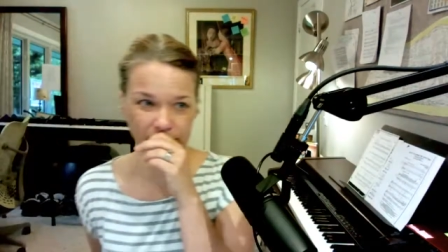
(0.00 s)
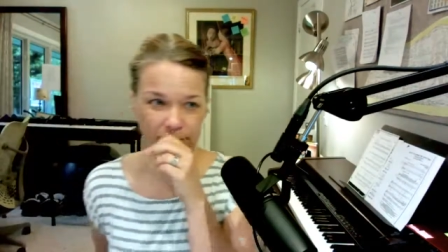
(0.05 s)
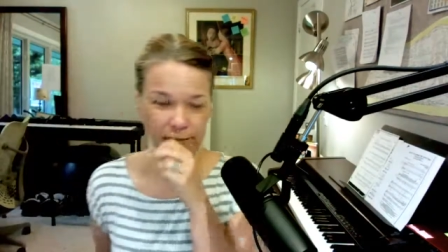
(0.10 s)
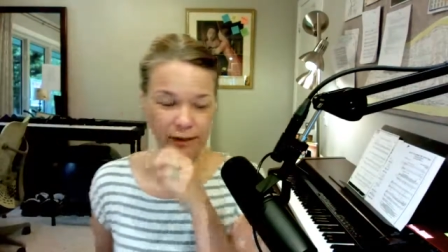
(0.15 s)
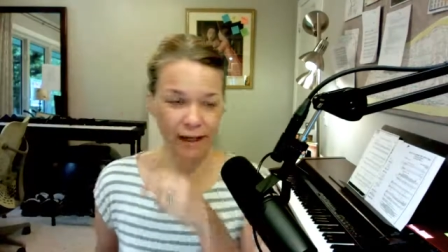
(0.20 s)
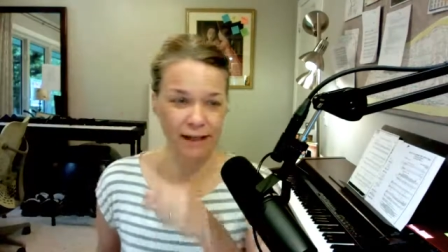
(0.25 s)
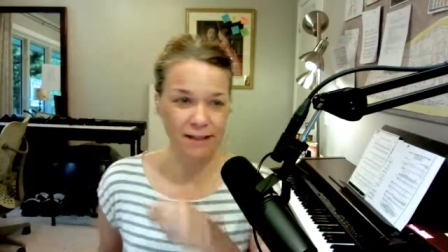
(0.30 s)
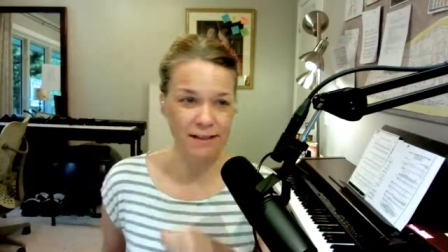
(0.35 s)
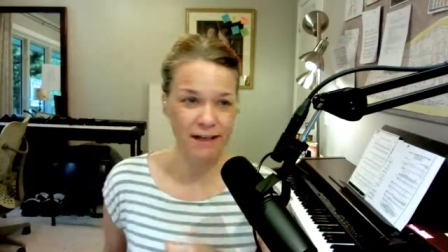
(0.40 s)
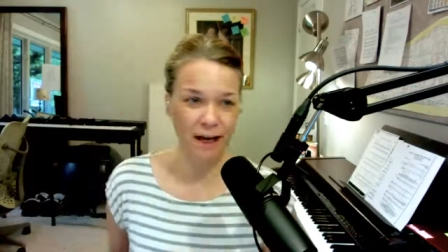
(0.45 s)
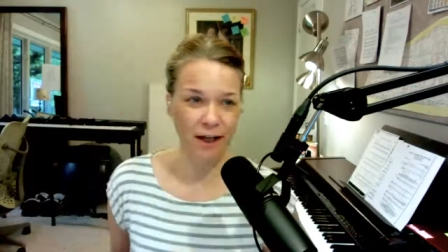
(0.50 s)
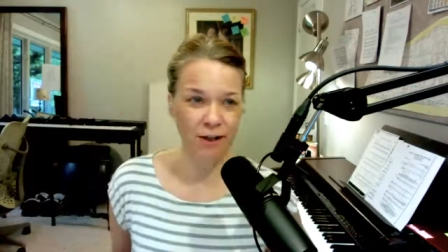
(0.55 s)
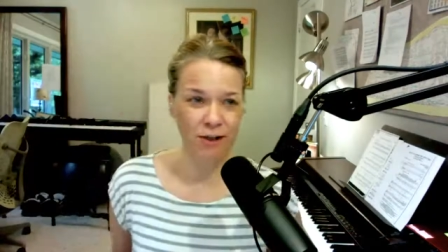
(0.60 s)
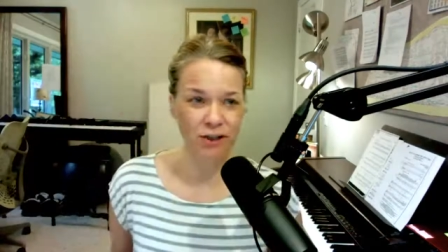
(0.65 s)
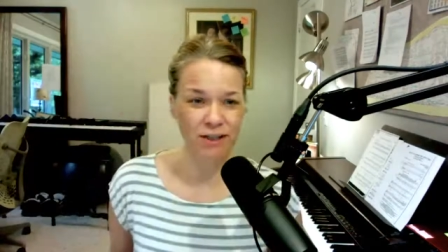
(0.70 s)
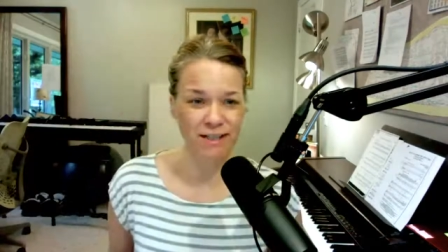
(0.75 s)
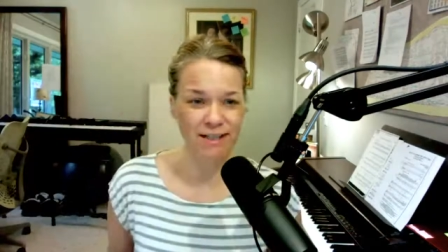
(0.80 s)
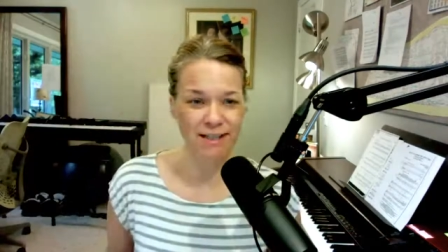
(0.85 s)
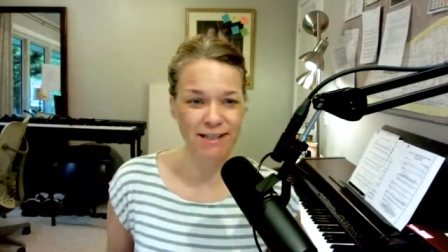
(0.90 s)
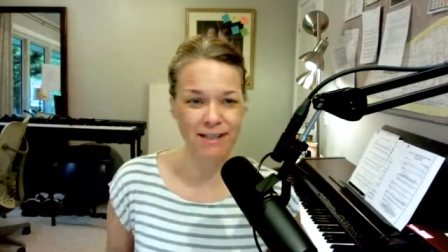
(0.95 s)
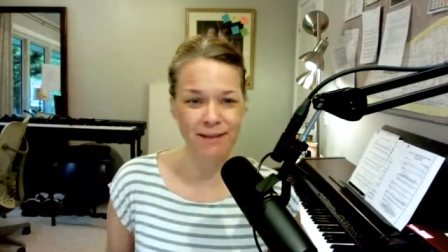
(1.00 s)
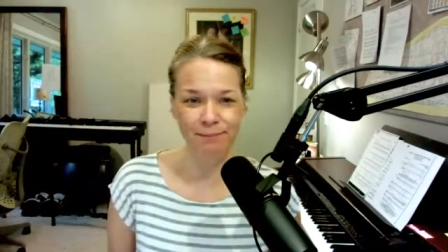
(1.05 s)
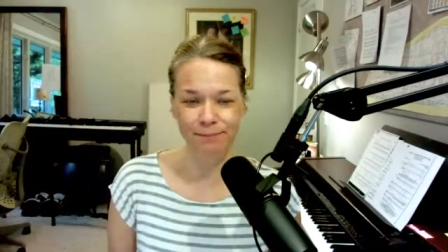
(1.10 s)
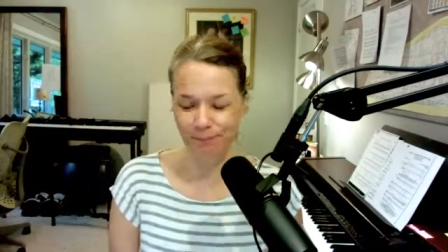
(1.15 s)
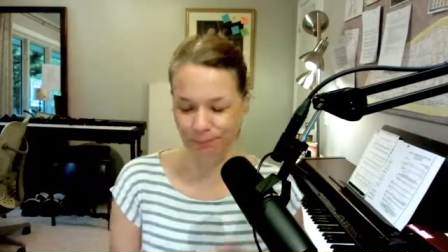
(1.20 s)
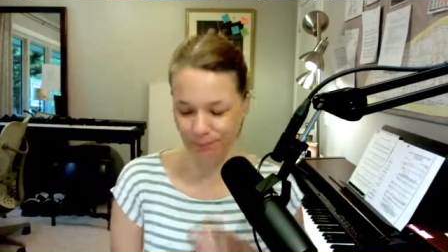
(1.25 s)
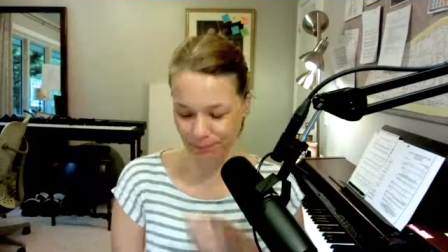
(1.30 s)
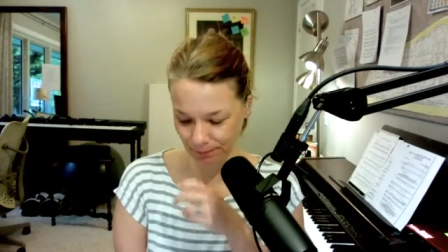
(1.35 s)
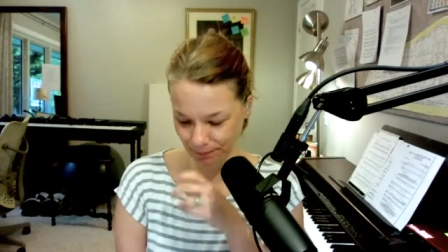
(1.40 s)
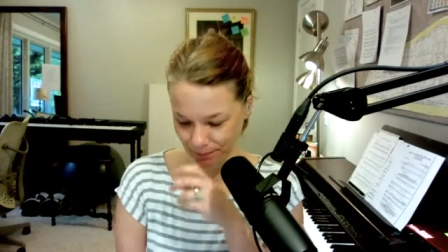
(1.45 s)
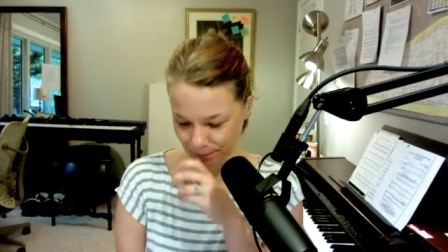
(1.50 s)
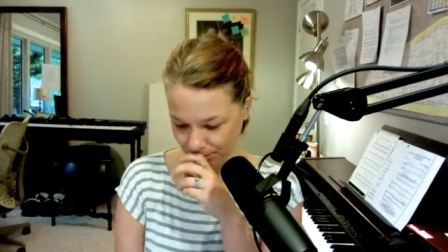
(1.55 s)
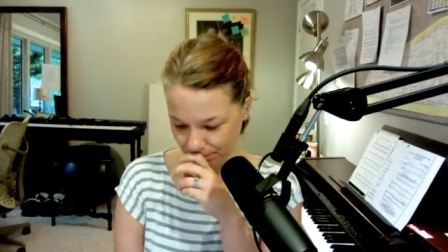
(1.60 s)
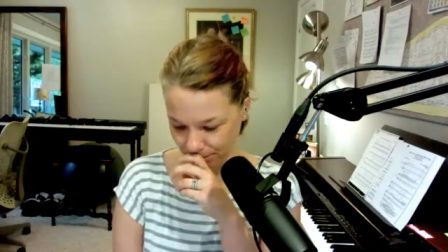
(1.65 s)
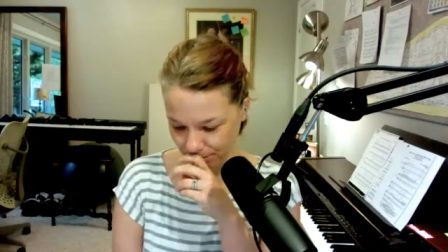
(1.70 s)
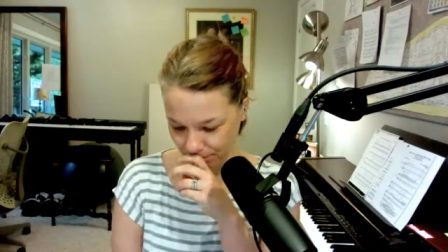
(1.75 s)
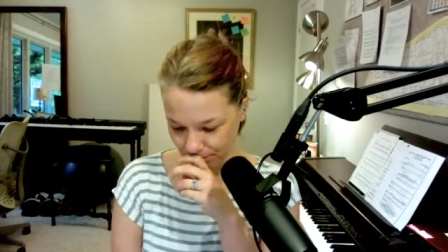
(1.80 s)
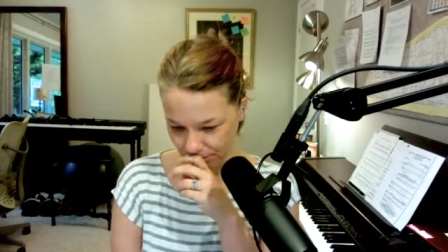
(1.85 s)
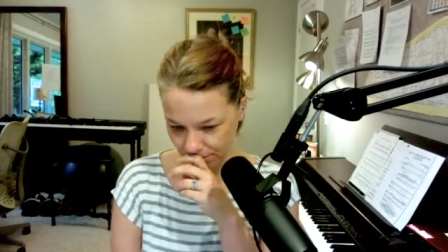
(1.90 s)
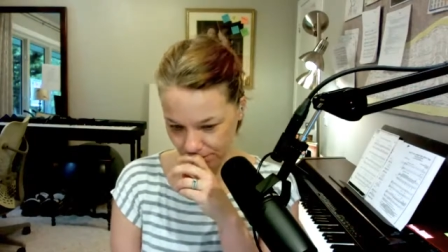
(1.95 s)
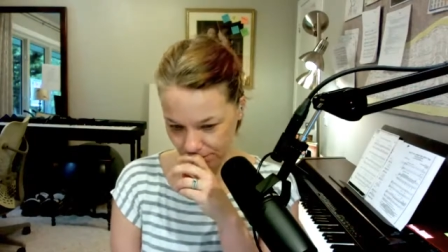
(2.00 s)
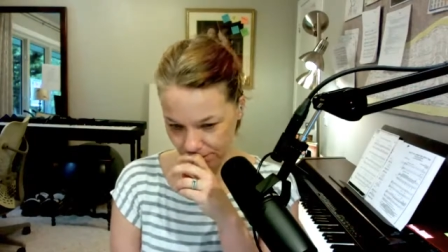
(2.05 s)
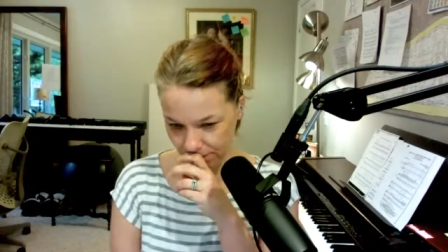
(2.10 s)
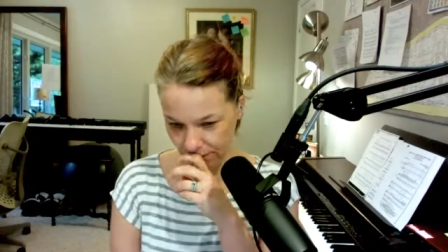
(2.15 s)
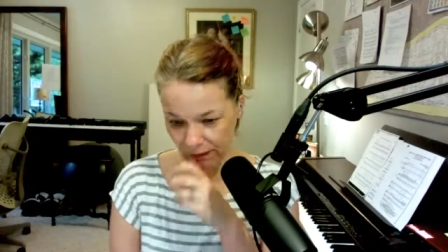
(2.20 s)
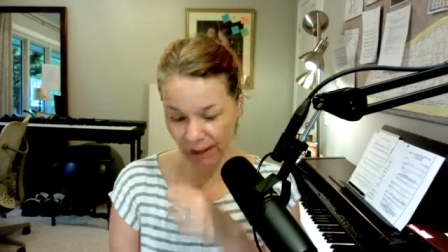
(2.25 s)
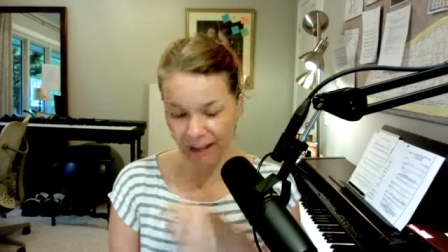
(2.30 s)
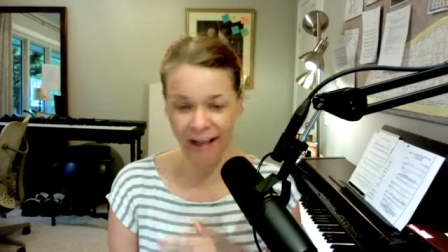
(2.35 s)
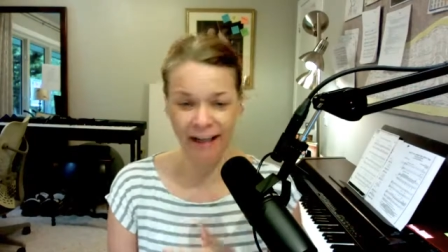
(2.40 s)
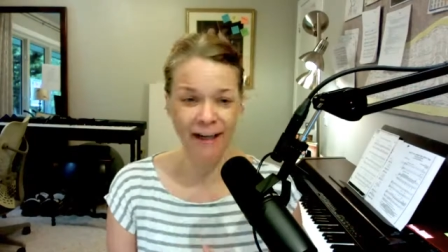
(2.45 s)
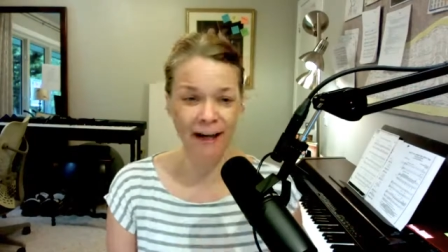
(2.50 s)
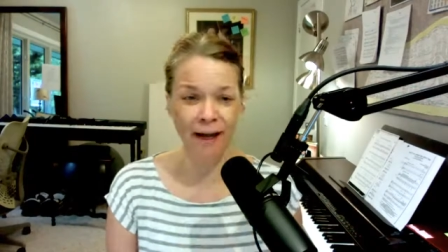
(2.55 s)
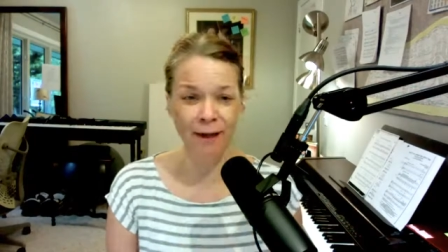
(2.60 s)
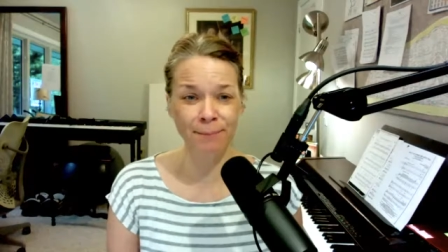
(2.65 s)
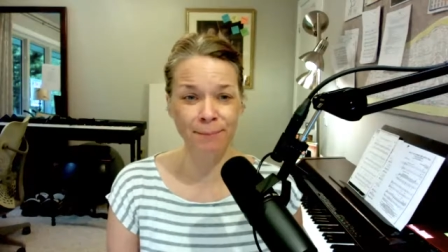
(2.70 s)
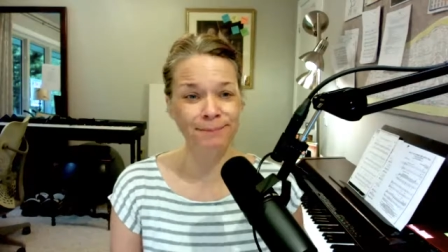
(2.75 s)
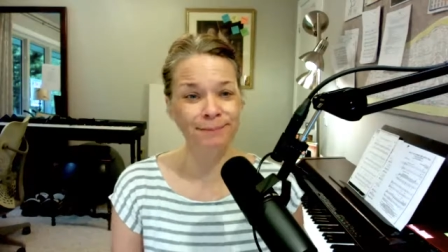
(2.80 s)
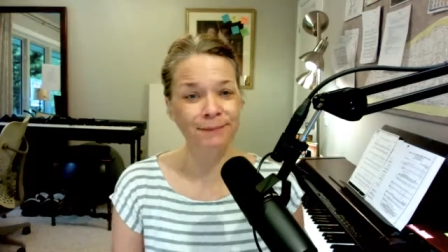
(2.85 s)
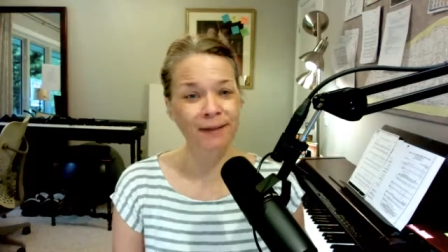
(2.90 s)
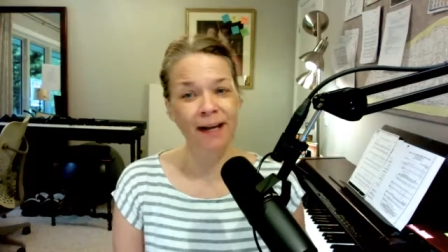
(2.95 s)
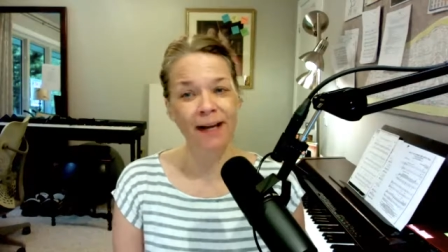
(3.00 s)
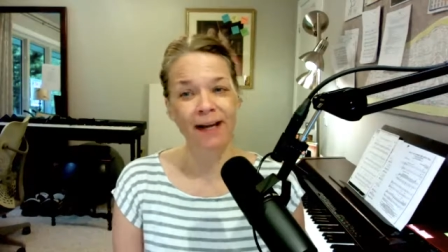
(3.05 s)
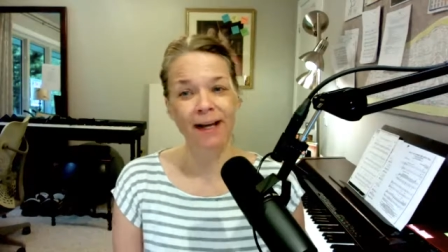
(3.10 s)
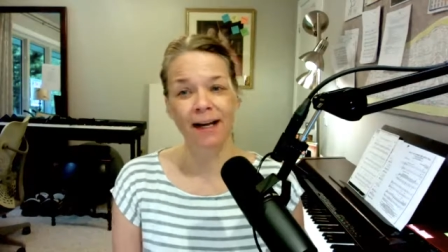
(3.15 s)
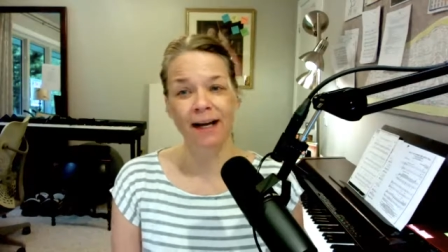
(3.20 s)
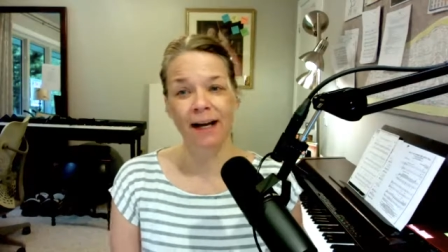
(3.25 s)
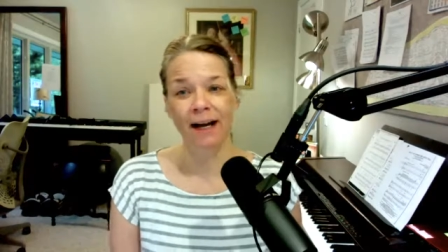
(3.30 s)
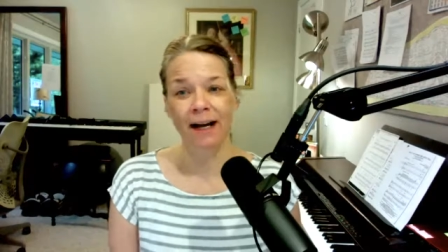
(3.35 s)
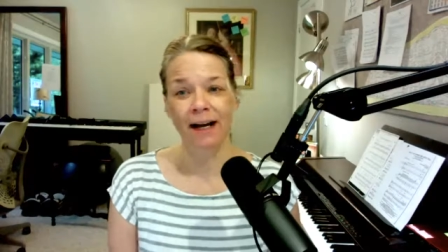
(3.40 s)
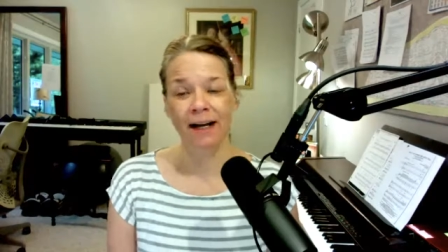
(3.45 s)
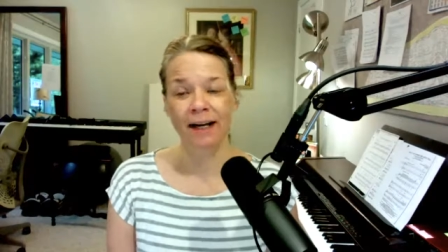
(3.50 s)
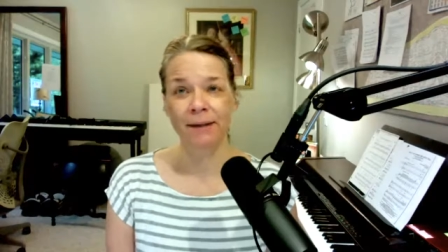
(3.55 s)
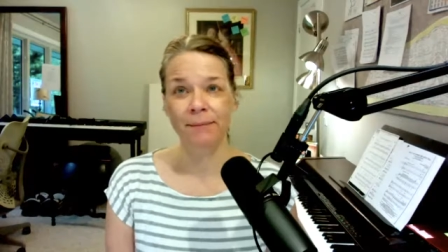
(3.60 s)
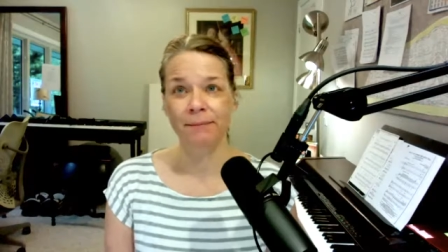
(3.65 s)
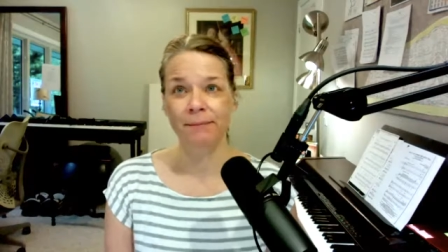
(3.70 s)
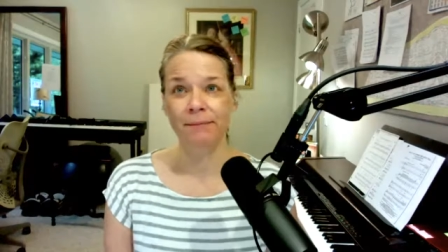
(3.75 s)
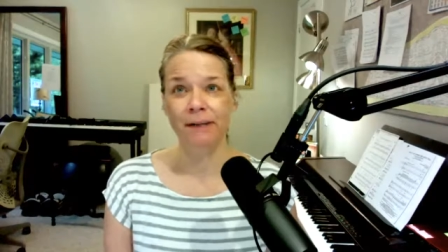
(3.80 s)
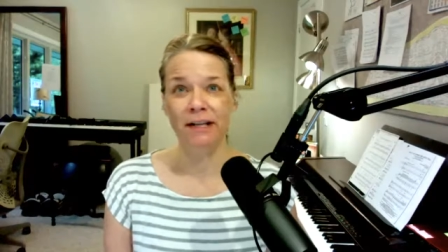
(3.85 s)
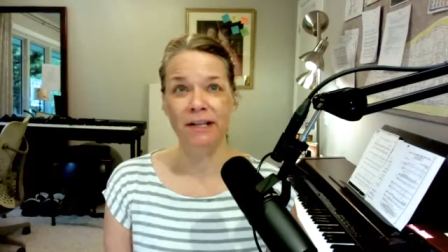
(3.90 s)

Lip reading: It's allergy season, and I got them.